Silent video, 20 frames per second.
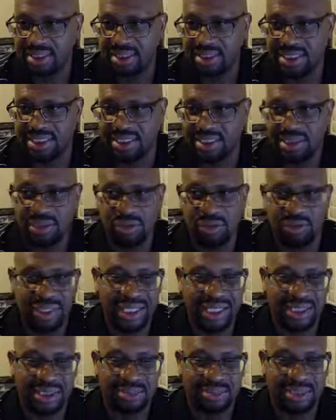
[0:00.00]
It still
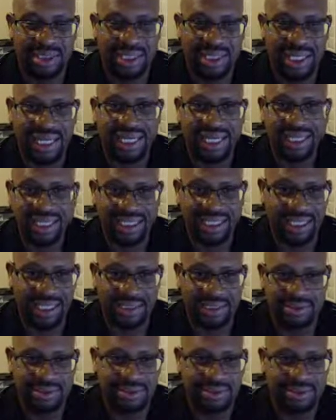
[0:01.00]
ran up to
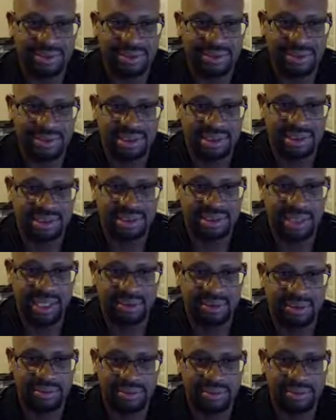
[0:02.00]
$80, just
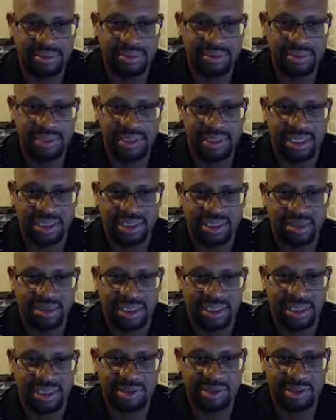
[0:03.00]
about, okay? So
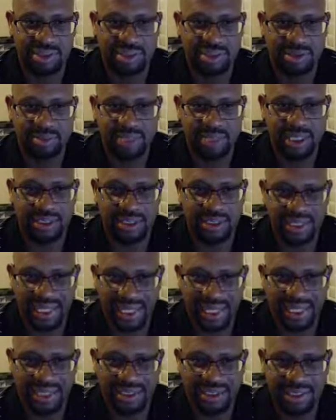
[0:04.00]
that is still about an
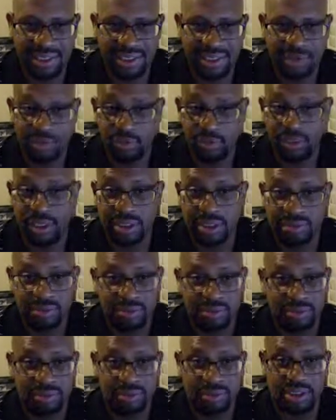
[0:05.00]
$8 run,
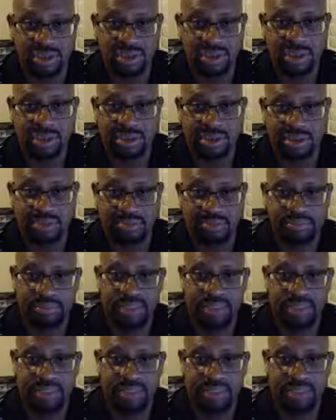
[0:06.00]
which is awesome.